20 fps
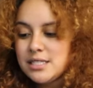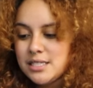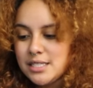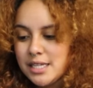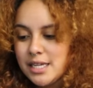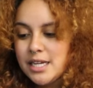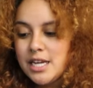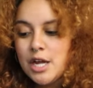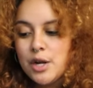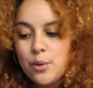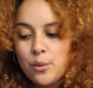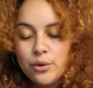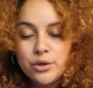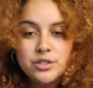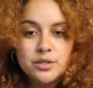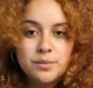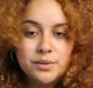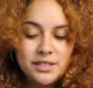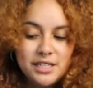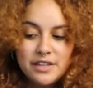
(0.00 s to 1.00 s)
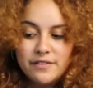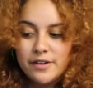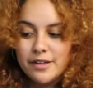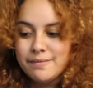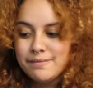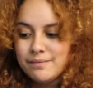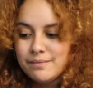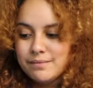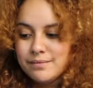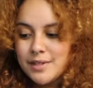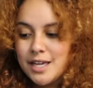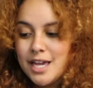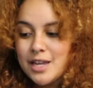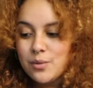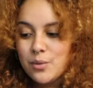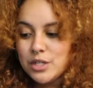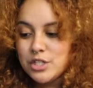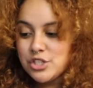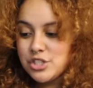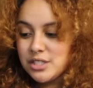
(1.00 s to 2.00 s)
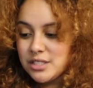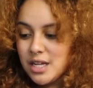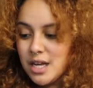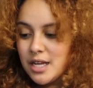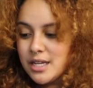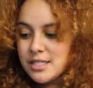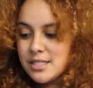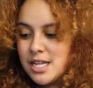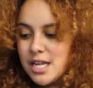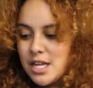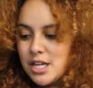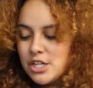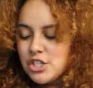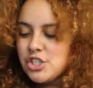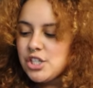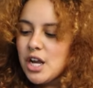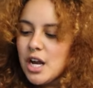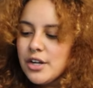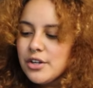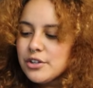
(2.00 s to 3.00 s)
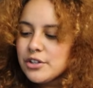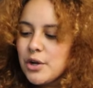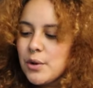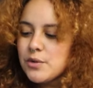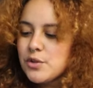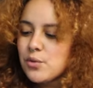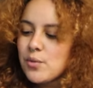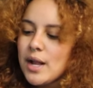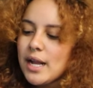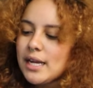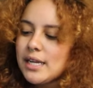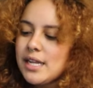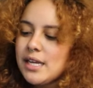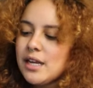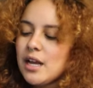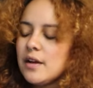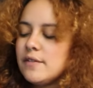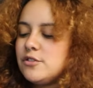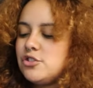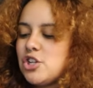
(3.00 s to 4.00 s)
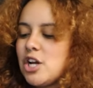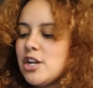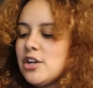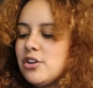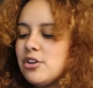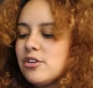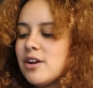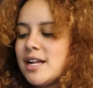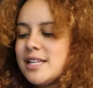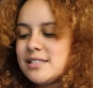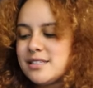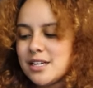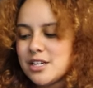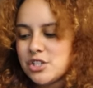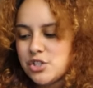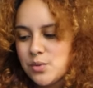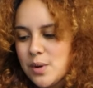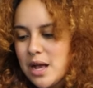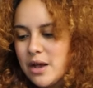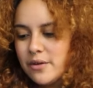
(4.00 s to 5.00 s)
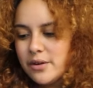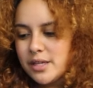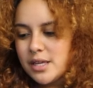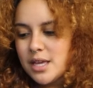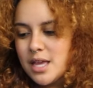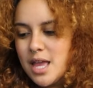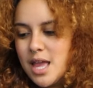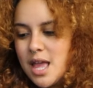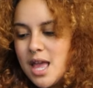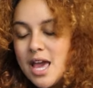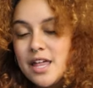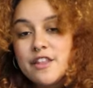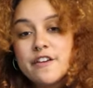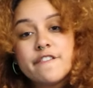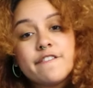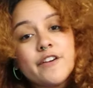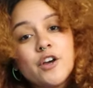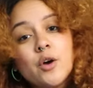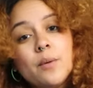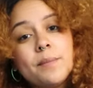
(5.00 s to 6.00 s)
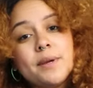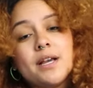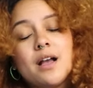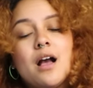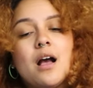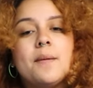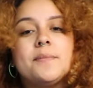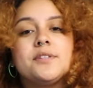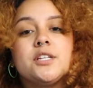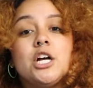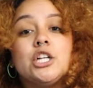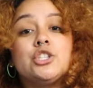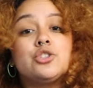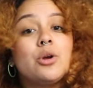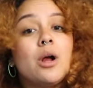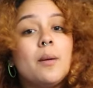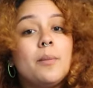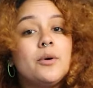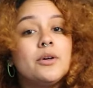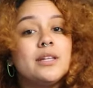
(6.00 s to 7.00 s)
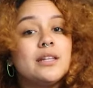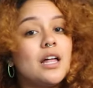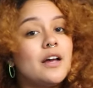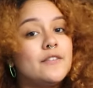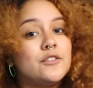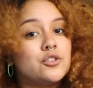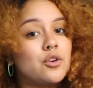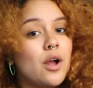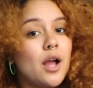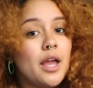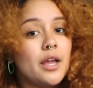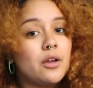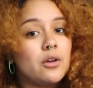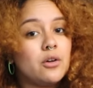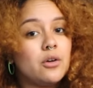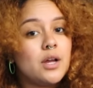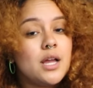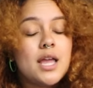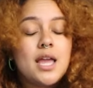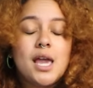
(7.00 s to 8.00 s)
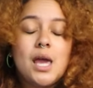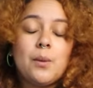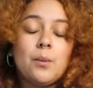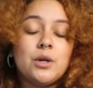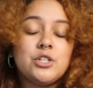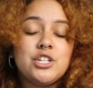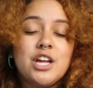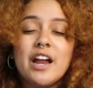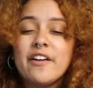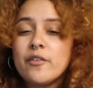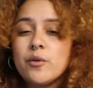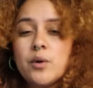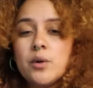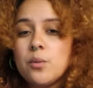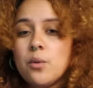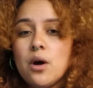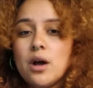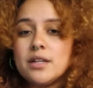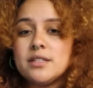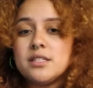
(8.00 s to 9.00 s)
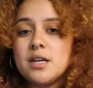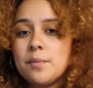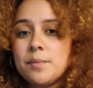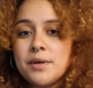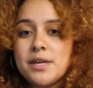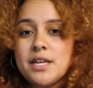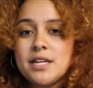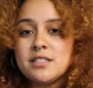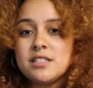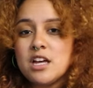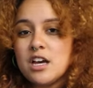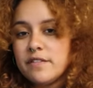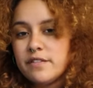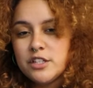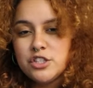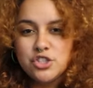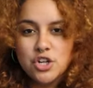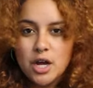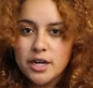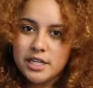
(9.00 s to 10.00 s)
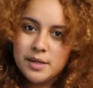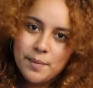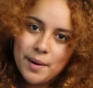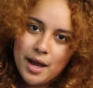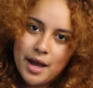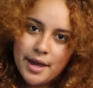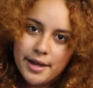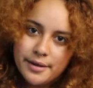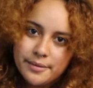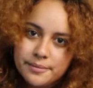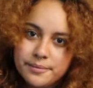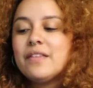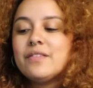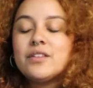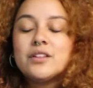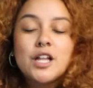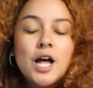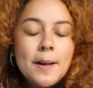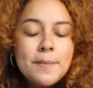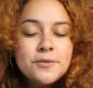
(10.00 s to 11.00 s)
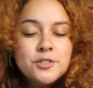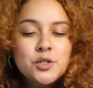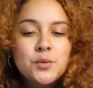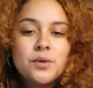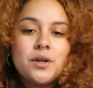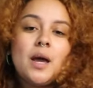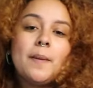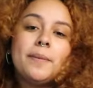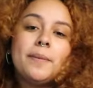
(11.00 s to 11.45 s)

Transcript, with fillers: to see it in order to believe it. And when she does, she undergoes a reckoning of gender and sexuality, and the film becomes a troubled love triangle in which everyone wants a piece of the Johnny pie. The Lobster would